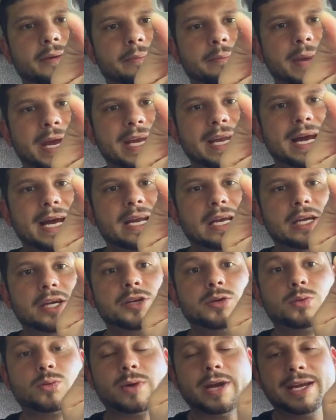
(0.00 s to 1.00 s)
Made out of
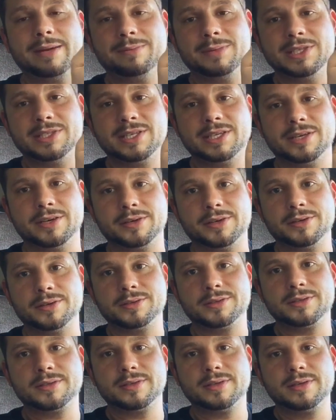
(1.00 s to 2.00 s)
great
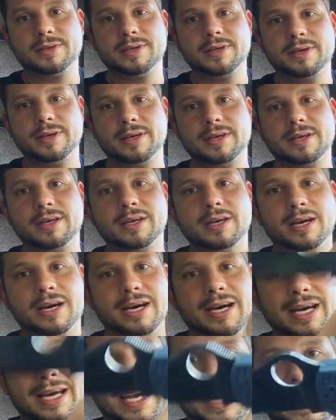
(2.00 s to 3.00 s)
materials.
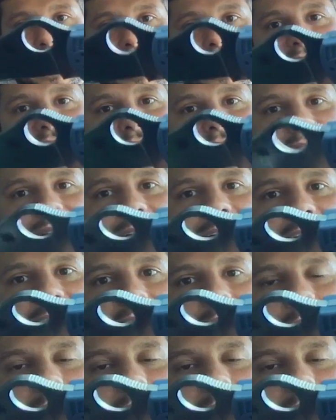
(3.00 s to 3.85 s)
Has a lock